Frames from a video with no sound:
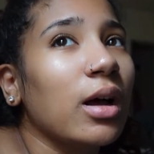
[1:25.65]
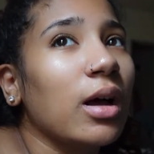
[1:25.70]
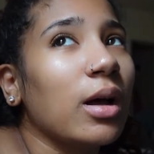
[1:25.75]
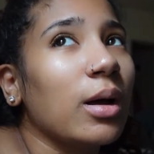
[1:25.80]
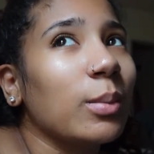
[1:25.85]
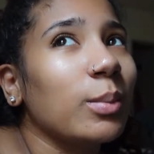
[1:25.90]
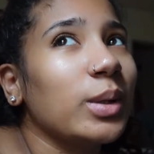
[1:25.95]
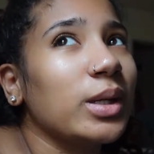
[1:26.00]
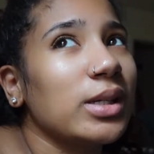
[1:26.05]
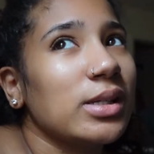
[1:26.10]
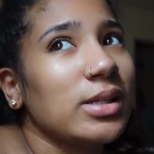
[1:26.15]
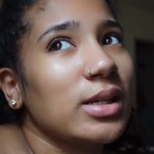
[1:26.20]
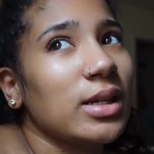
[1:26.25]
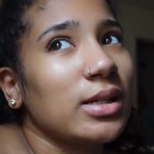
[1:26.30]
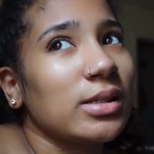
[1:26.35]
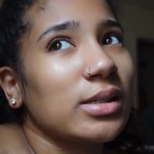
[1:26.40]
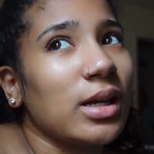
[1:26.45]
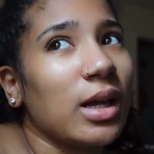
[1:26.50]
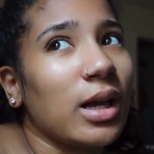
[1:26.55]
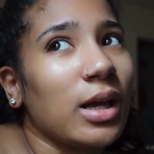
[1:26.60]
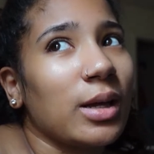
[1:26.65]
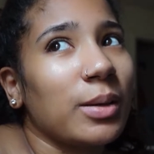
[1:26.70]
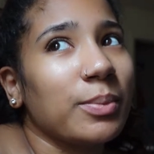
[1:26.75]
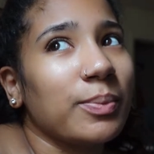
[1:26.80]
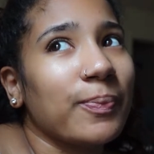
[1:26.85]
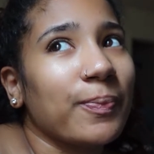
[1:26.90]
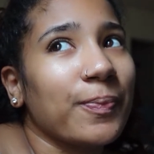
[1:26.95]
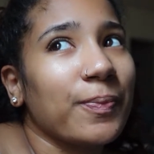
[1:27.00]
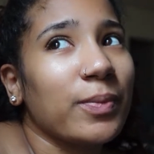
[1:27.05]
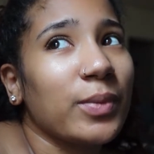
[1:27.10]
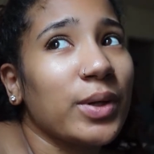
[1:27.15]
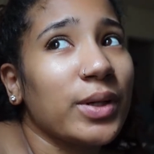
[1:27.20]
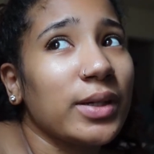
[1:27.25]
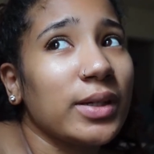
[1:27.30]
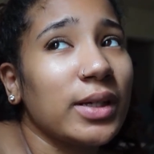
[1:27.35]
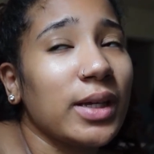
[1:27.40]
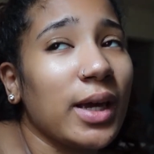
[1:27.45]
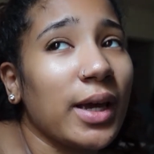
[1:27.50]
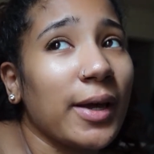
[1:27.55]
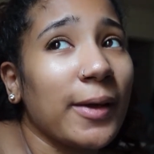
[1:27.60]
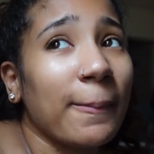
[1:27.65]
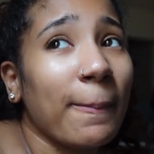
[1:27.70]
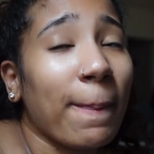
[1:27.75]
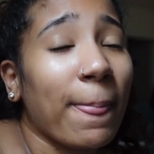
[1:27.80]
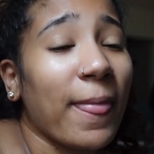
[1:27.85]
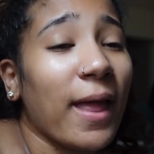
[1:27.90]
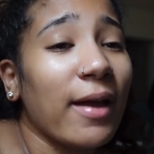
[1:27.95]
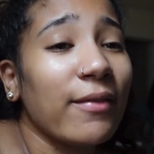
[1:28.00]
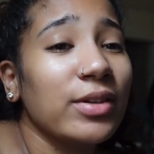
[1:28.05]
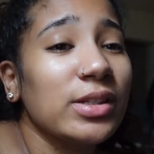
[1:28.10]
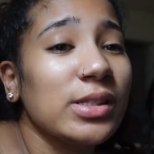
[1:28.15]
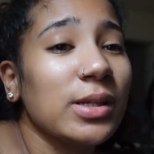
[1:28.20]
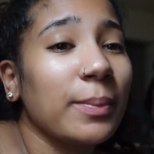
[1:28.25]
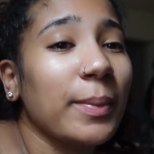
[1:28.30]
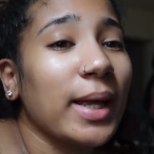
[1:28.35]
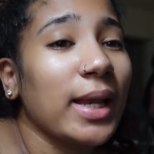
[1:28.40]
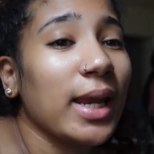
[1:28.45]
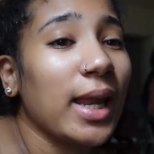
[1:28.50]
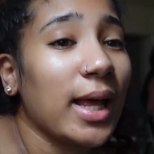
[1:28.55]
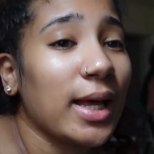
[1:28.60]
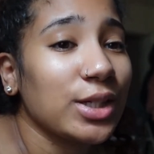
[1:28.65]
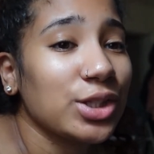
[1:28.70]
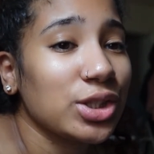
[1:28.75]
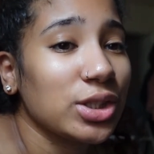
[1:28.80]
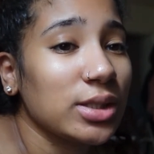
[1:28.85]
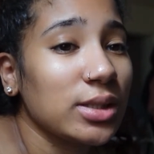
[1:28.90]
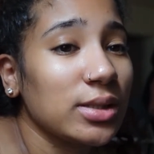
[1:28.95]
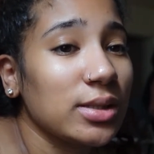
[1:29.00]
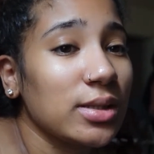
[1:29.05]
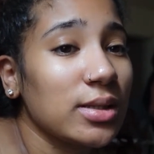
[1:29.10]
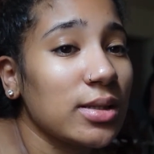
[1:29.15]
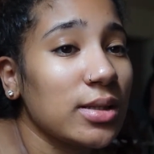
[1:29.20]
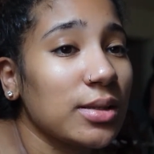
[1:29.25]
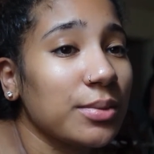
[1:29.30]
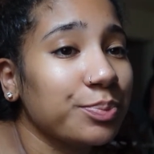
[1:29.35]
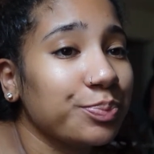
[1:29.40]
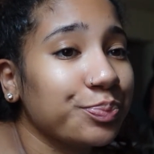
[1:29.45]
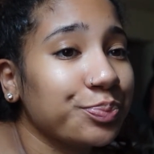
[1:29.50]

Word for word: um, but it takes time but yeah I haven't done my lashes